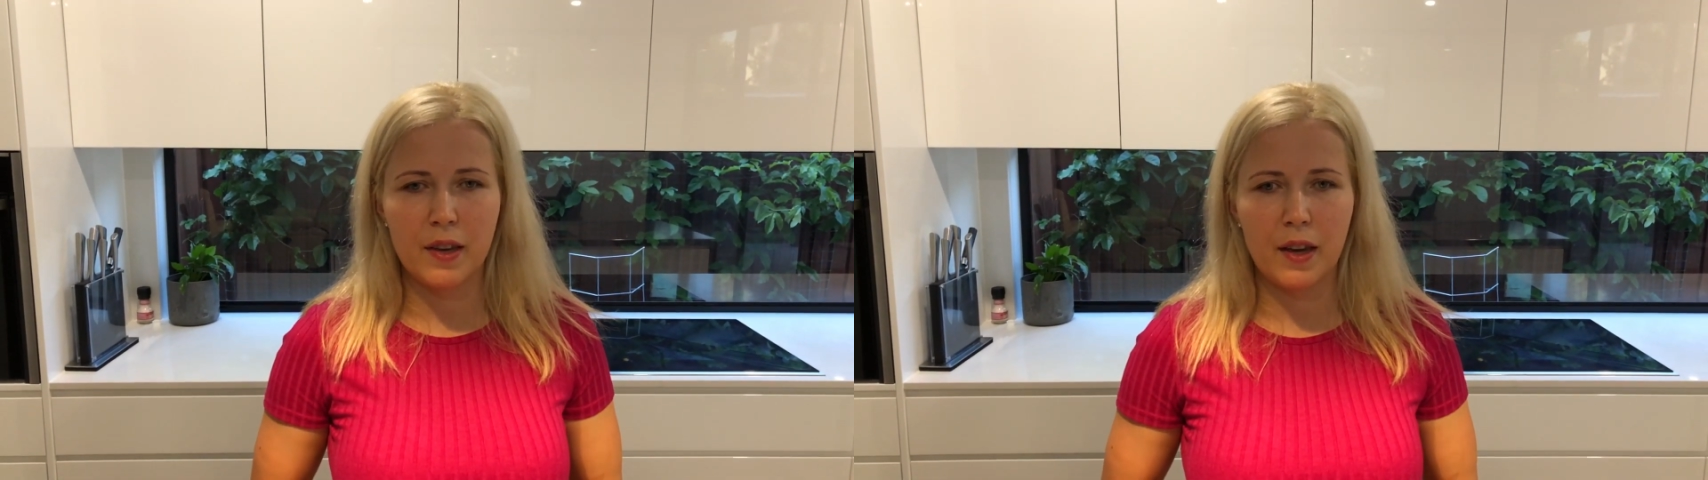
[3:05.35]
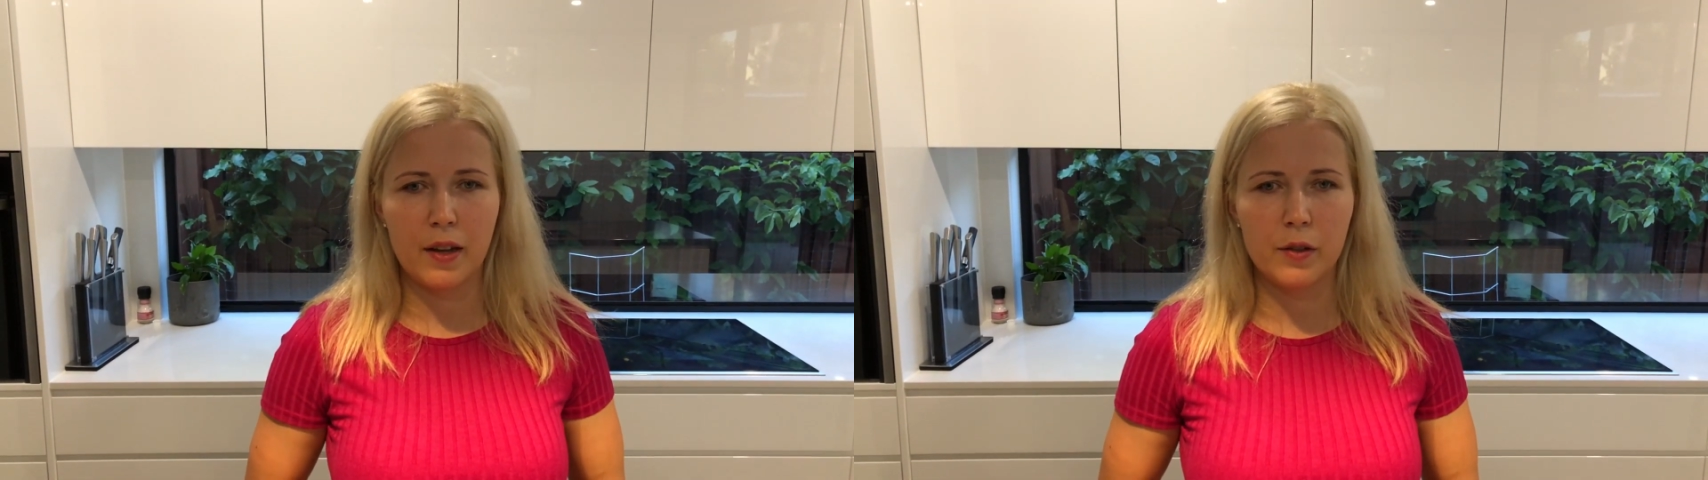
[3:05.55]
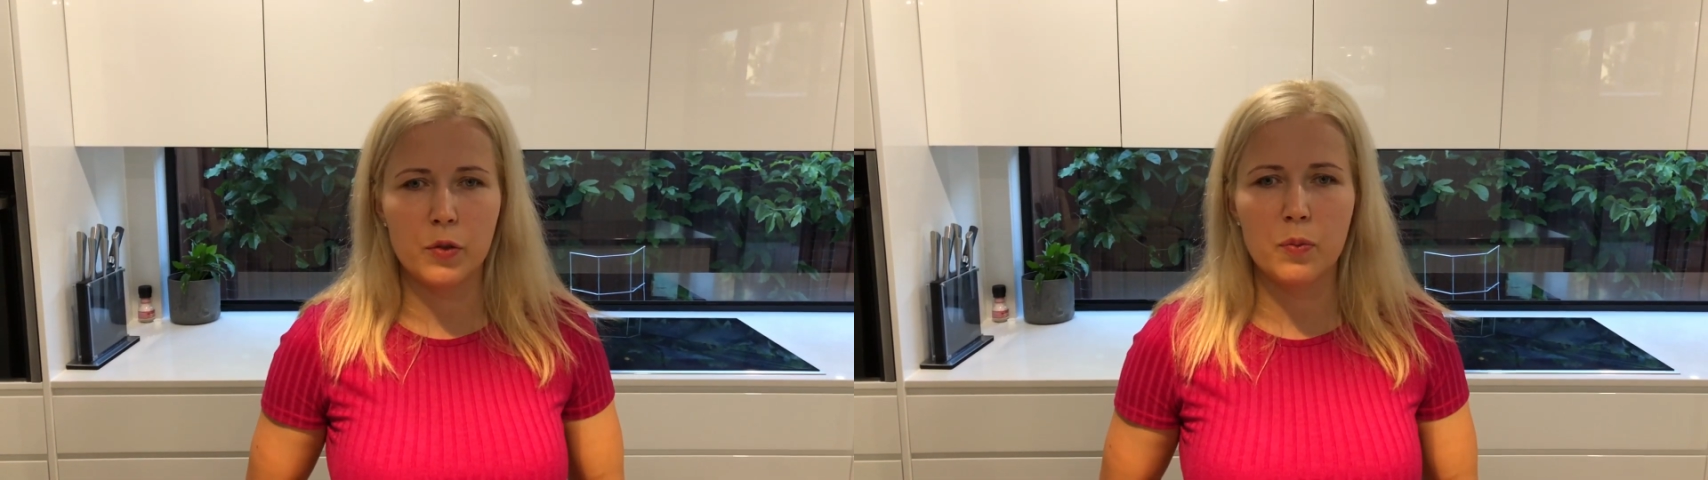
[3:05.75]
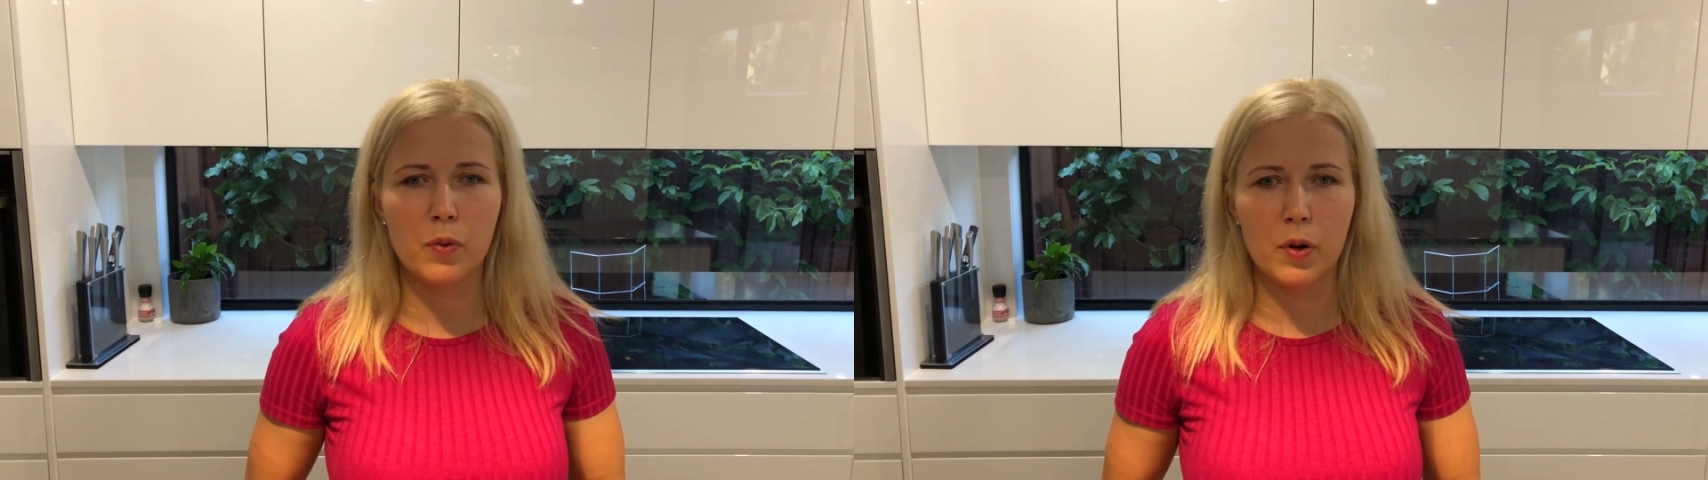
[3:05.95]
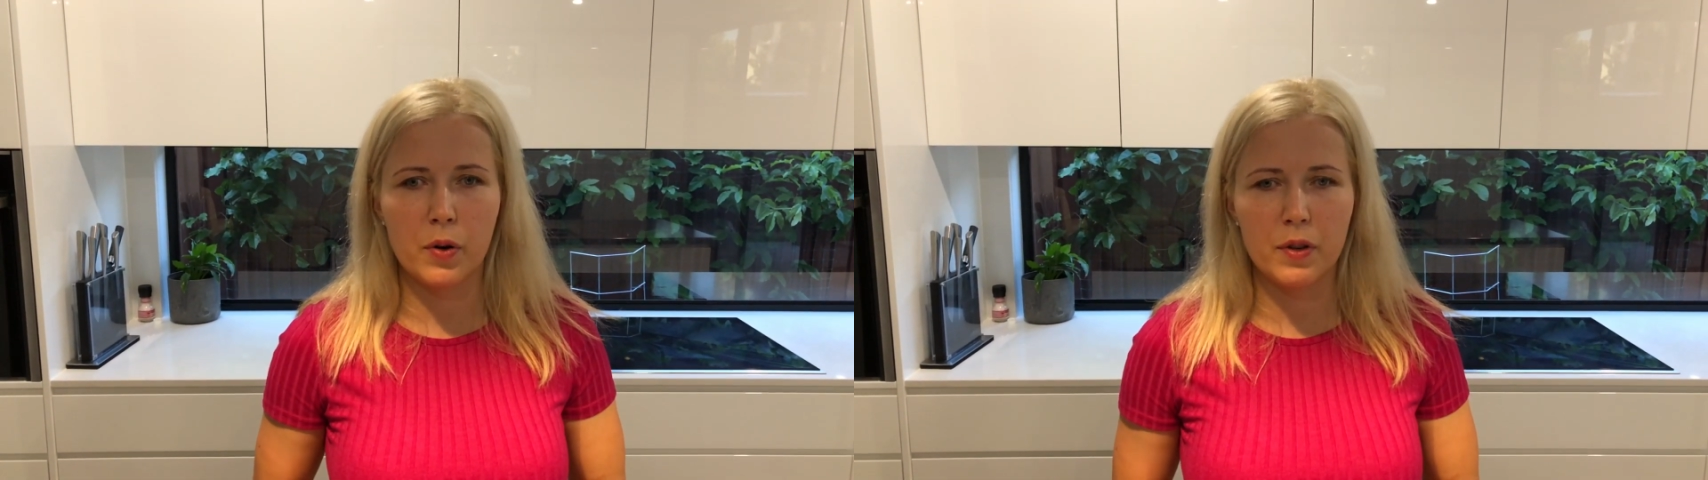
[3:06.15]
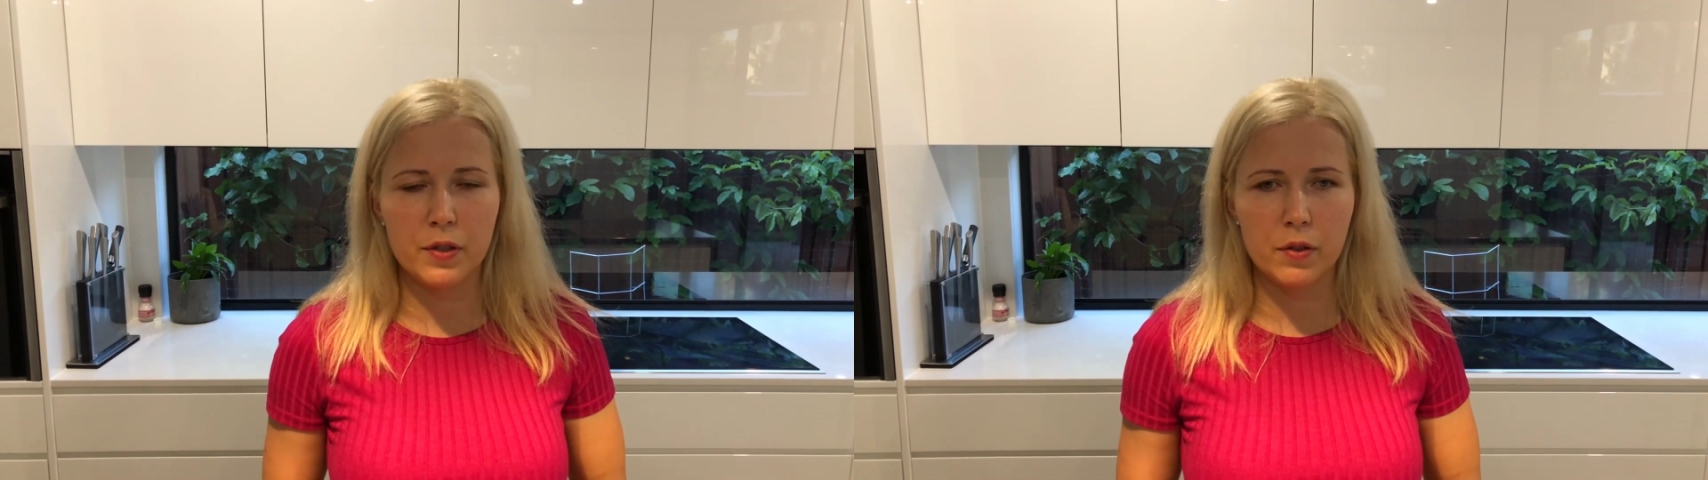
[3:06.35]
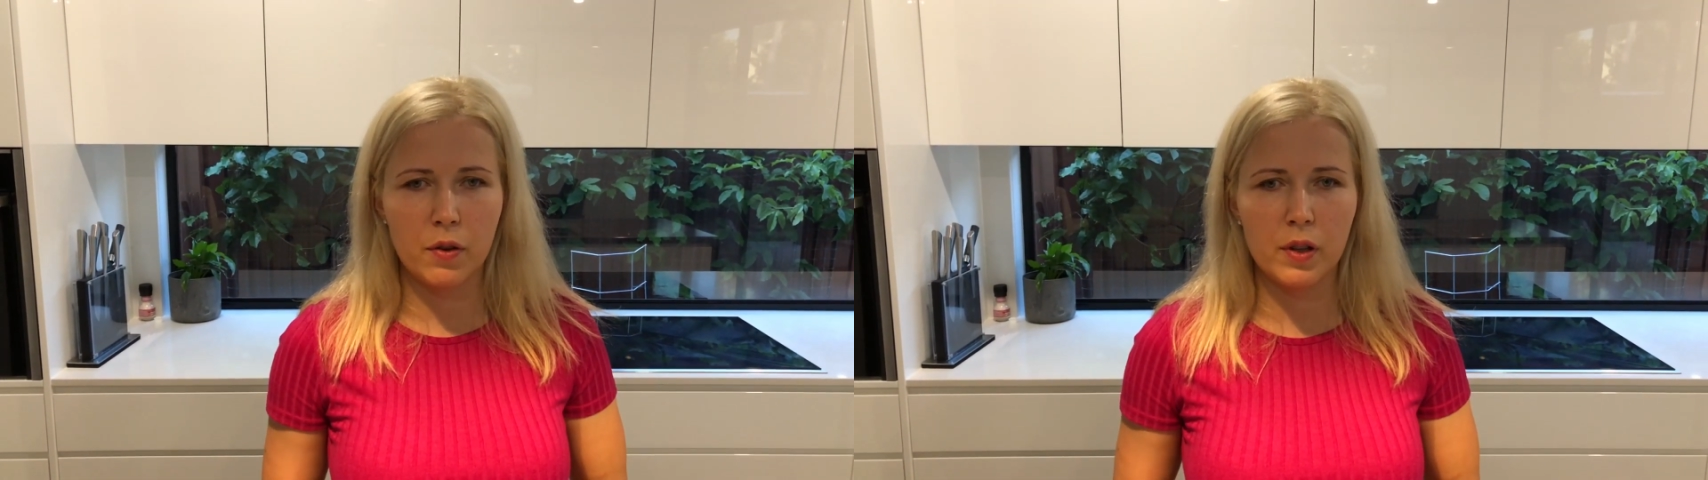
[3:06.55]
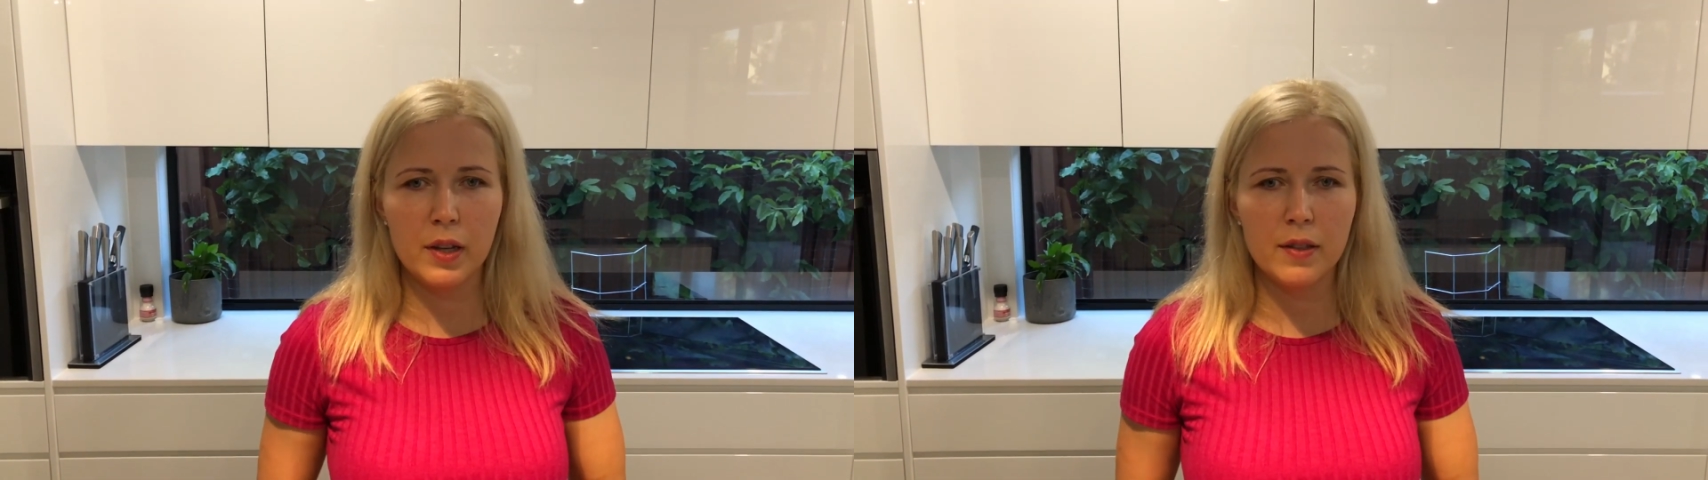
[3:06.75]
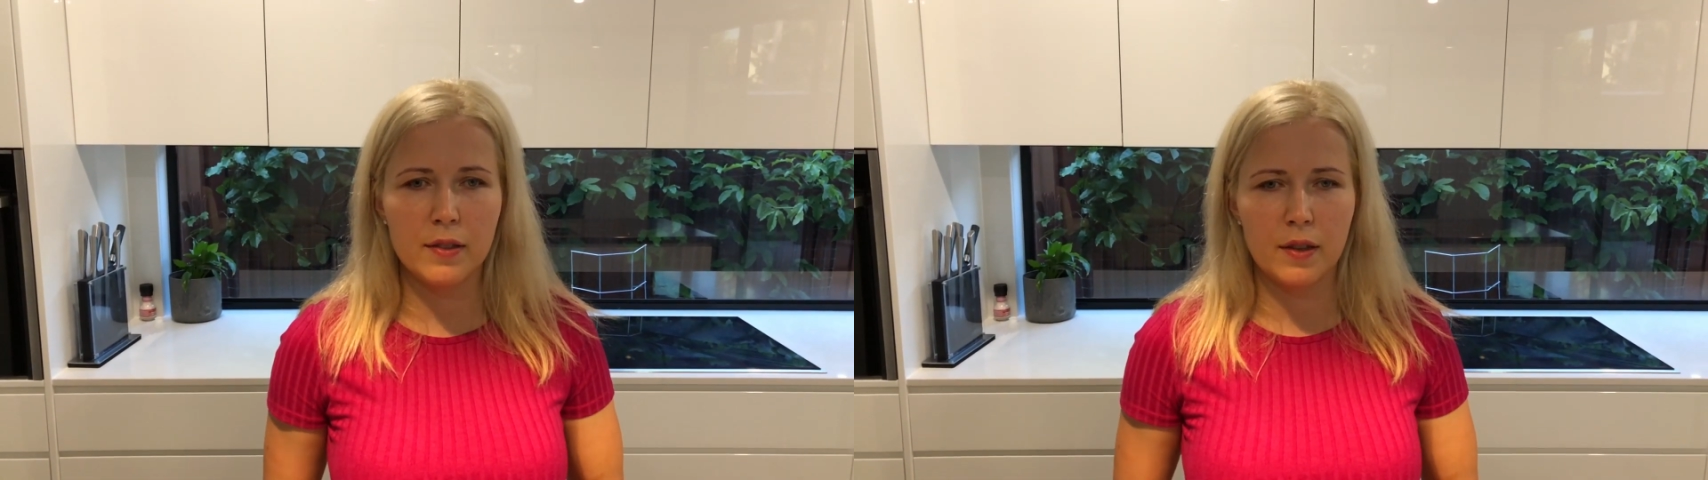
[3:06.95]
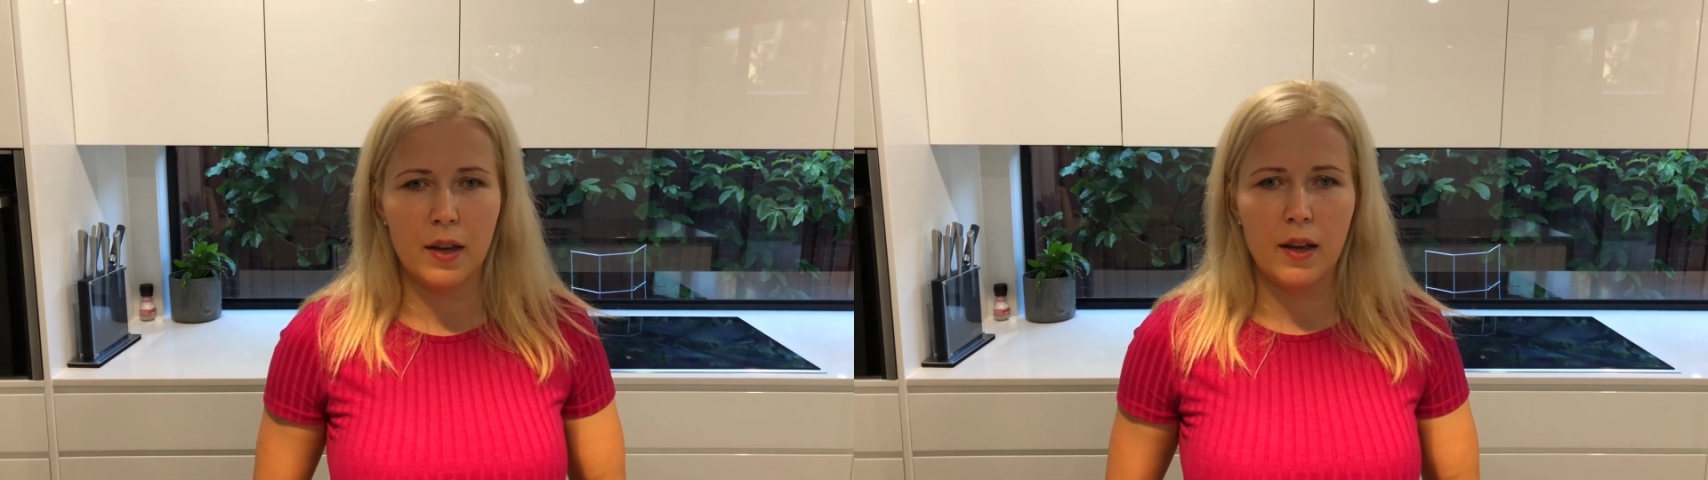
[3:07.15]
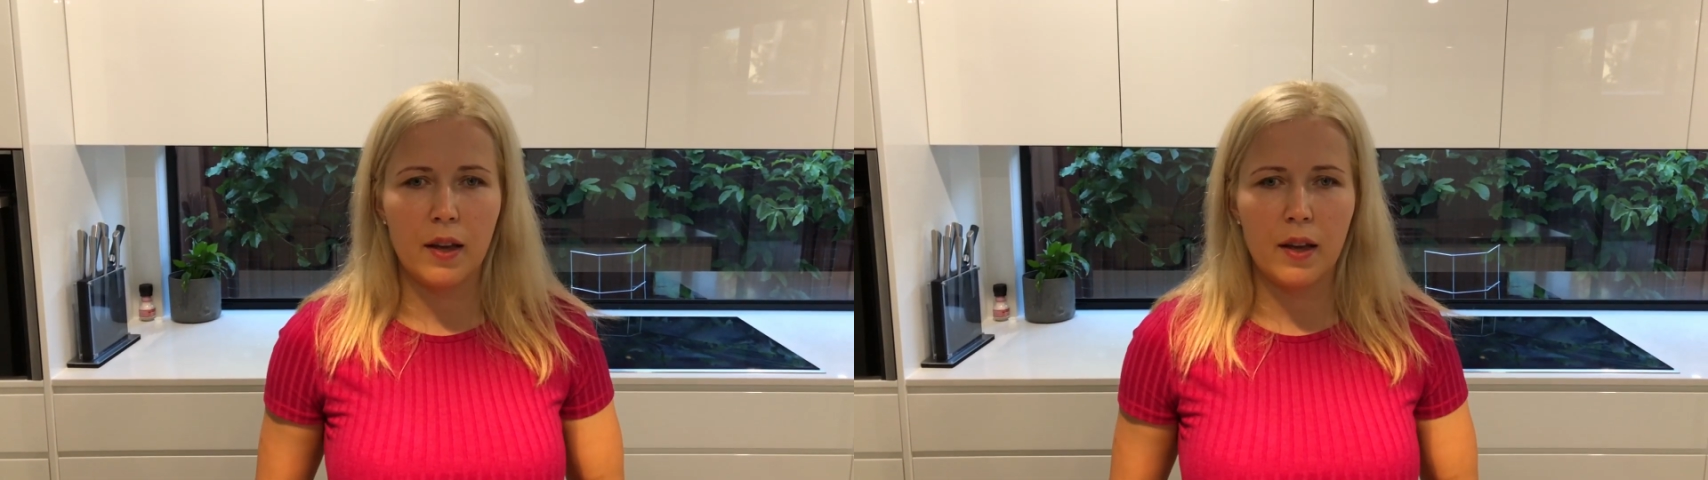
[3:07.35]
scales work with solids